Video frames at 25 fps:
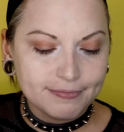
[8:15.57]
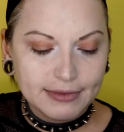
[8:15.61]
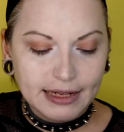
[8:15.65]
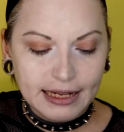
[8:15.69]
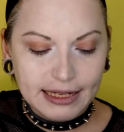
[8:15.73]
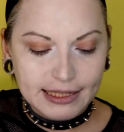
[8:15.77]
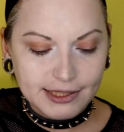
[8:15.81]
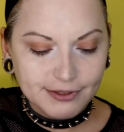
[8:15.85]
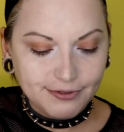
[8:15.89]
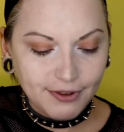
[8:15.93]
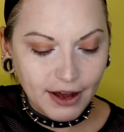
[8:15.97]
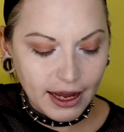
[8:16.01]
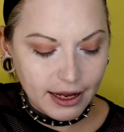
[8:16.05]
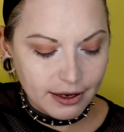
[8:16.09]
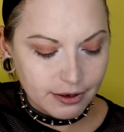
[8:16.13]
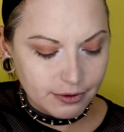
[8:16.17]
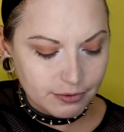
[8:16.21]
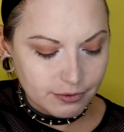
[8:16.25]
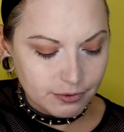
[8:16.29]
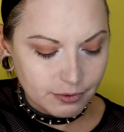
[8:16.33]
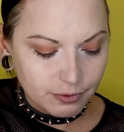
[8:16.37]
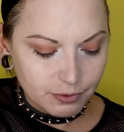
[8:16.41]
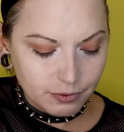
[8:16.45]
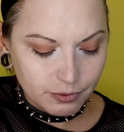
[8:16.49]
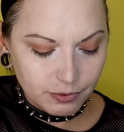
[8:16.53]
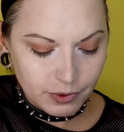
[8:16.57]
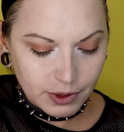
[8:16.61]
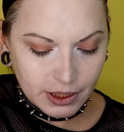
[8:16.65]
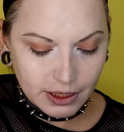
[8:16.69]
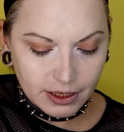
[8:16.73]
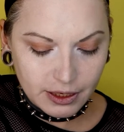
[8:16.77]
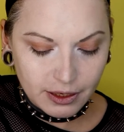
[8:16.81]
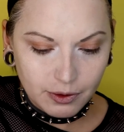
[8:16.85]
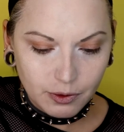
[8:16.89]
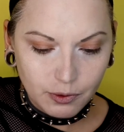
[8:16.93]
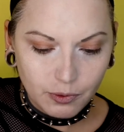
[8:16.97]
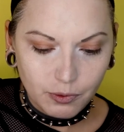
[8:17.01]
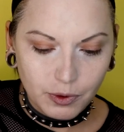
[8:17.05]
It's fine.
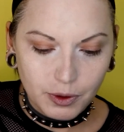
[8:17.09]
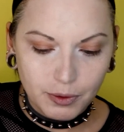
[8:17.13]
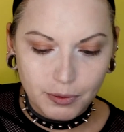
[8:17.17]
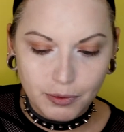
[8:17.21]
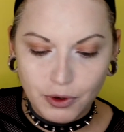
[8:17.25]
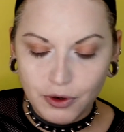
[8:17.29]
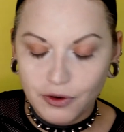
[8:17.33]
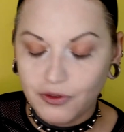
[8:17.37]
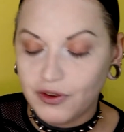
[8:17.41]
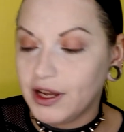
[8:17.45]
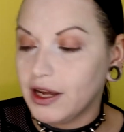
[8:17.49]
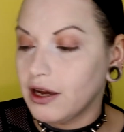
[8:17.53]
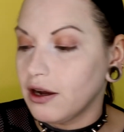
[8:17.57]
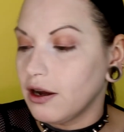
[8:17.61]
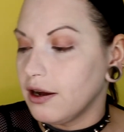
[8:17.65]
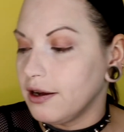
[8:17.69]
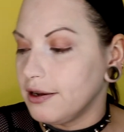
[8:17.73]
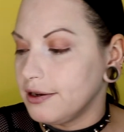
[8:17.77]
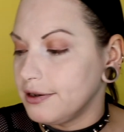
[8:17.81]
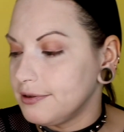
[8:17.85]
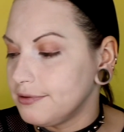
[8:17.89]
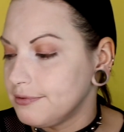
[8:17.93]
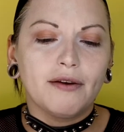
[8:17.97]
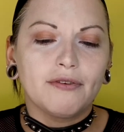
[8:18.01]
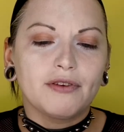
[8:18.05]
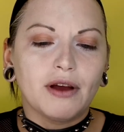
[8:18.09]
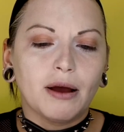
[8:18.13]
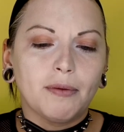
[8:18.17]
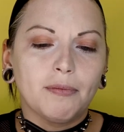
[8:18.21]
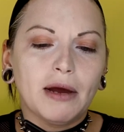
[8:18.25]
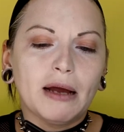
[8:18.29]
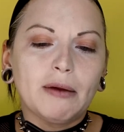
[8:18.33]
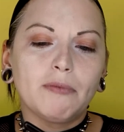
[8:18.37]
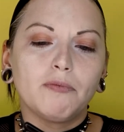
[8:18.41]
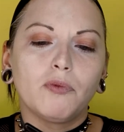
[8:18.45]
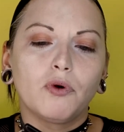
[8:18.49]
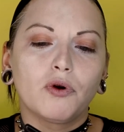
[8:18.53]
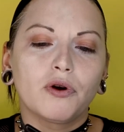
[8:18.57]
We're moving on. I've got
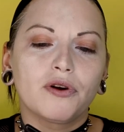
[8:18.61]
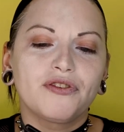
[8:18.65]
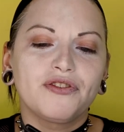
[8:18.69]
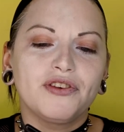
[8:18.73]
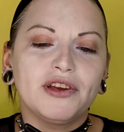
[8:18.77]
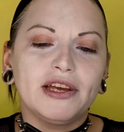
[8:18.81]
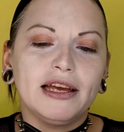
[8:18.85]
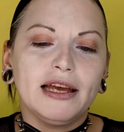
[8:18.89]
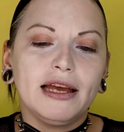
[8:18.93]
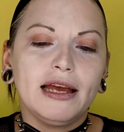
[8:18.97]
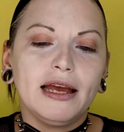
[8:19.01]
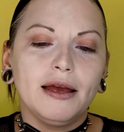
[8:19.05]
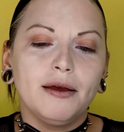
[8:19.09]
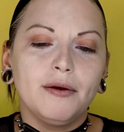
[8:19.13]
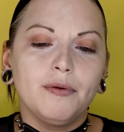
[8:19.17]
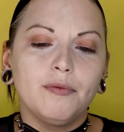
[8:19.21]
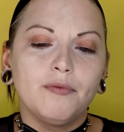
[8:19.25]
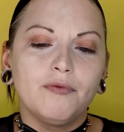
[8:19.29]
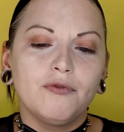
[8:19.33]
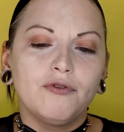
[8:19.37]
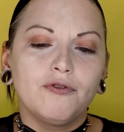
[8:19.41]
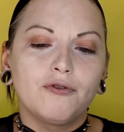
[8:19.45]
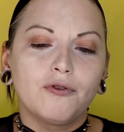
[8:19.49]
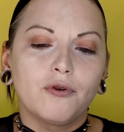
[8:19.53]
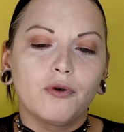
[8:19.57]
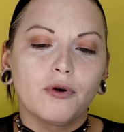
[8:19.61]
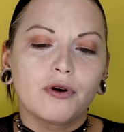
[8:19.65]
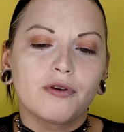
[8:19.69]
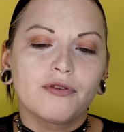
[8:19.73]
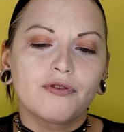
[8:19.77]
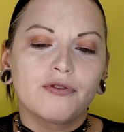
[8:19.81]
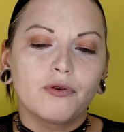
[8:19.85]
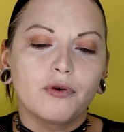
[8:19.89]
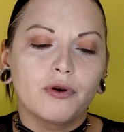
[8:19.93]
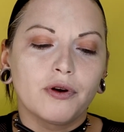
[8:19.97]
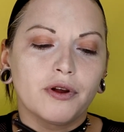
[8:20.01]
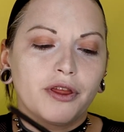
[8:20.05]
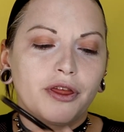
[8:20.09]
my Morphe
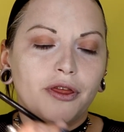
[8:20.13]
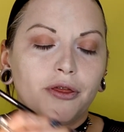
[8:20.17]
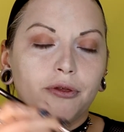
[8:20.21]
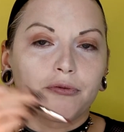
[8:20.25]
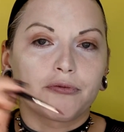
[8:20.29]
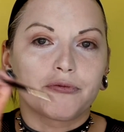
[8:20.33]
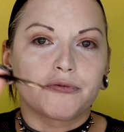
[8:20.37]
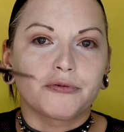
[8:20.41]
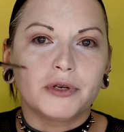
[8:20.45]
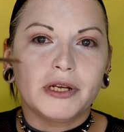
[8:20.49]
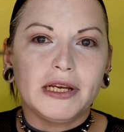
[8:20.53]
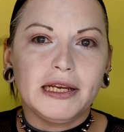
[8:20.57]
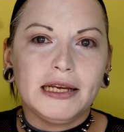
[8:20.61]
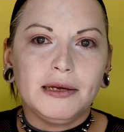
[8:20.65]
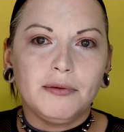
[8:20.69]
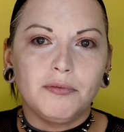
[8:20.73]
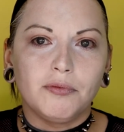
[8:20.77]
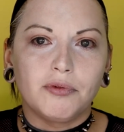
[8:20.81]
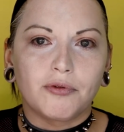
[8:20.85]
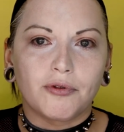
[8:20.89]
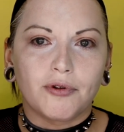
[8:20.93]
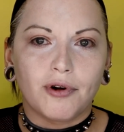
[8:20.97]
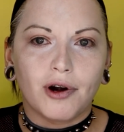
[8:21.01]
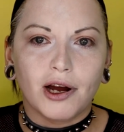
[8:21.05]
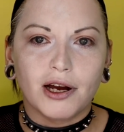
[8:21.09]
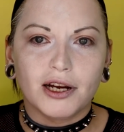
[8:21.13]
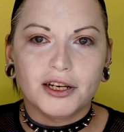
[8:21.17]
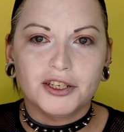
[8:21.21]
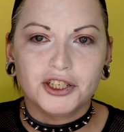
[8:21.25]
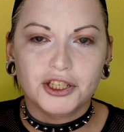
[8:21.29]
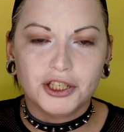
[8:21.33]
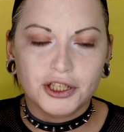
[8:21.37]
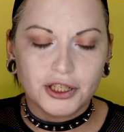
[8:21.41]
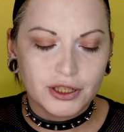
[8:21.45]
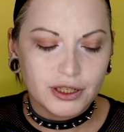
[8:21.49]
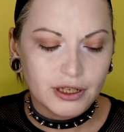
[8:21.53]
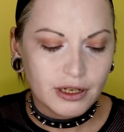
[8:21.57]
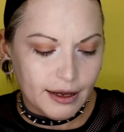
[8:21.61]
M443
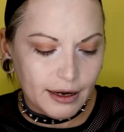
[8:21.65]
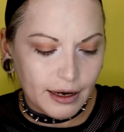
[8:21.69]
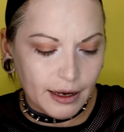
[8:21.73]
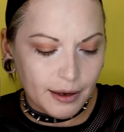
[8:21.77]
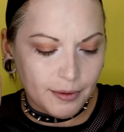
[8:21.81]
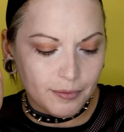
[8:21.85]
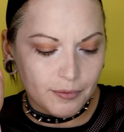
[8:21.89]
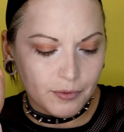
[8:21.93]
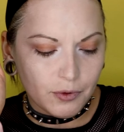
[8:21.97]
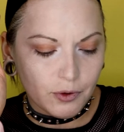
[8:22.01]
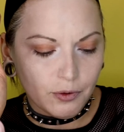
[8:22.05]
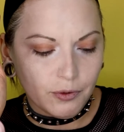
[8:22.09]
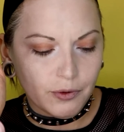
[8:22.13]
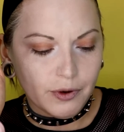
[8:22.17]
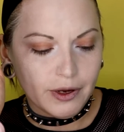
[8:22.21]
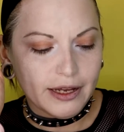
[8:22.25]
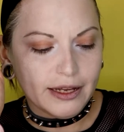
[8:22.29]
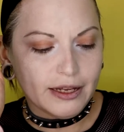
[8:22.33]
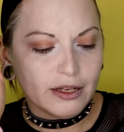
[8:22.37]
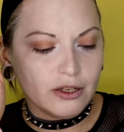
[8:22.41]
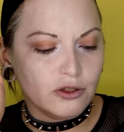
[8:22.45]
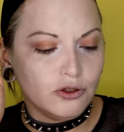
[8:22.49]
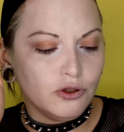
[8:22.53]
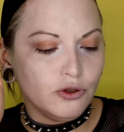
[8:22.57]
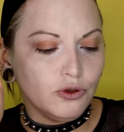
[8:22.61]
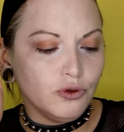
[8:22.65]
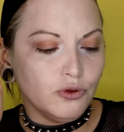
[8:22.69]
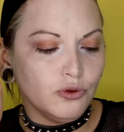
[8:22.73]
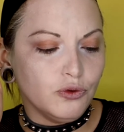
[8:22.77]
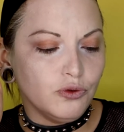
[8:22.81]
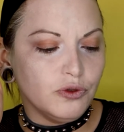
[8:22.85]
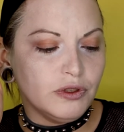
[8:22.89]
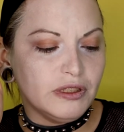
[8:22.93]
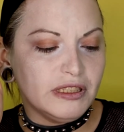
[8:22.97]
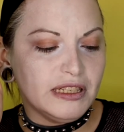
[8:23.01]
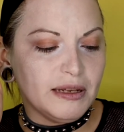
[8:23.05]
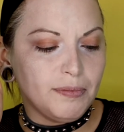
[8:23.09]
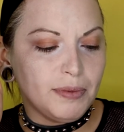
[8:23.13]
brush, and I'm going
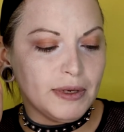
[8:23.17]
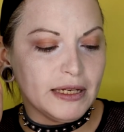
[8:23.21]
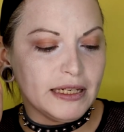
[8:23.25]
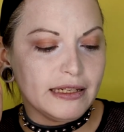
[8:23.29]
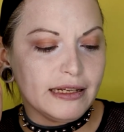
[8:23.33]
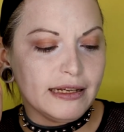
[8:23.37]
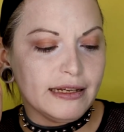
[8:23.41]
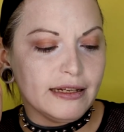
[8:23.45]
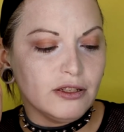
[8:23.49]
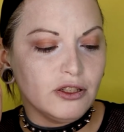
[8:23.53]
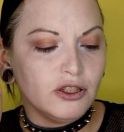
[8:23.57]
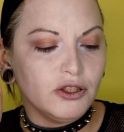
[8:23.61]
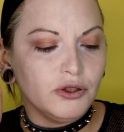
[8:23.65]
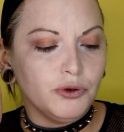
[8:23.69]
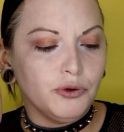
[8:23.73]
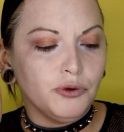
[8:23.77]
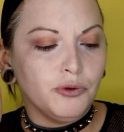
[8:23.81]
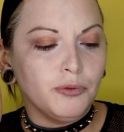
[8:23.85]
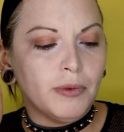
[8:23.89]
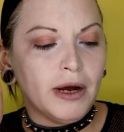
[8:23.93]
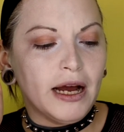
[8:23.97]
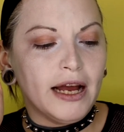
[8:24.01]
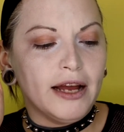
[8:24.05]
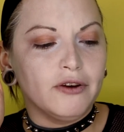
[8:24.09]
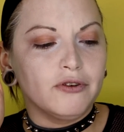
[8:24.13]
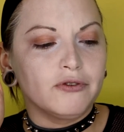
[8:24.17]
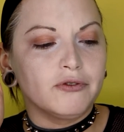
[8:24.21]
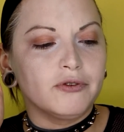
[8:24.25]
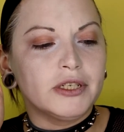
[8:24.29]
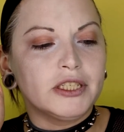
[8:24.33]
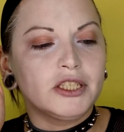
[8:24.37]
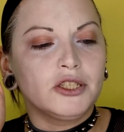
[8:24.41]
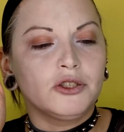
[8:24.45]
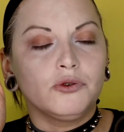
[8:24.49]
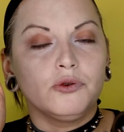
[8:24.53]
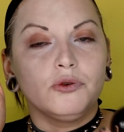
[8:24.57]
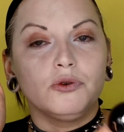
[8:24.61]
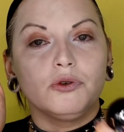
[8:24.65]
to dip it into my
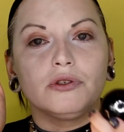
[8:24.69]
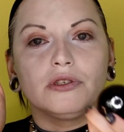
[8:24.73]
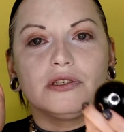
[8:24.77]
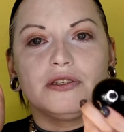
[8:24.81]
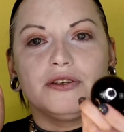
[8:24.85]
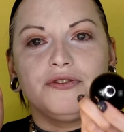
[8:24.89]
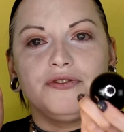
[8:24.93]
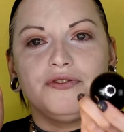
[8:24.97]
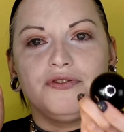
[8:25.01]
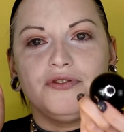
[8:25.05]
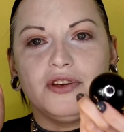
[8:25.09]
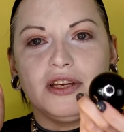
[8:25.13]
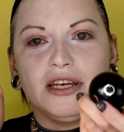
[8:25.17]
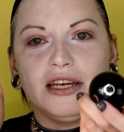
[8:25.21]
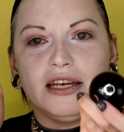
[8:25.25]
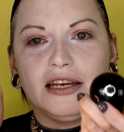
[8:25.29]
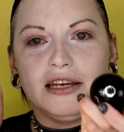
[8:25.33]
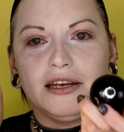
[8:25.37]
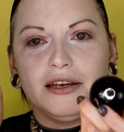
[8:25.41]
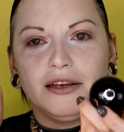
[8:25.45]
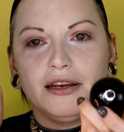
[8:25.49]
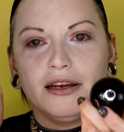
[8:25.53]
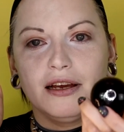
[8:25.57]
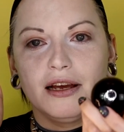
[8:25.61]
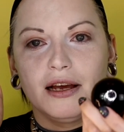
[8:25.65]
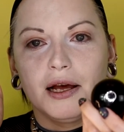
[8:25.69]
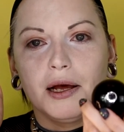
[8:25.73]
Ritual Defy